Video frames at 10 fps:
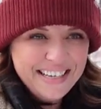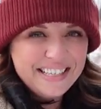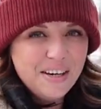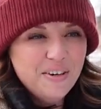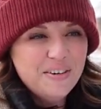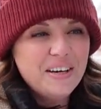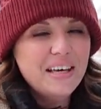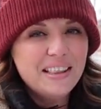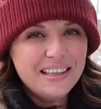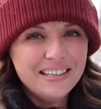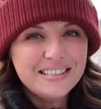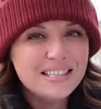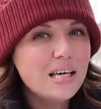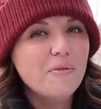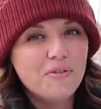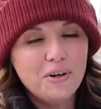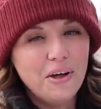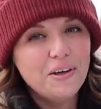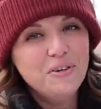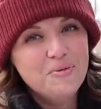So there's a tip for
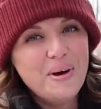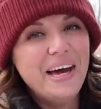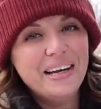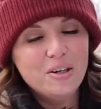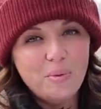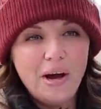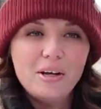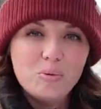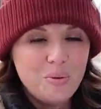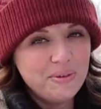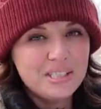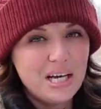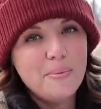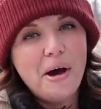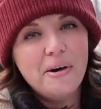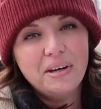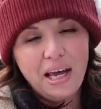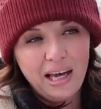all you men who want your women to come out and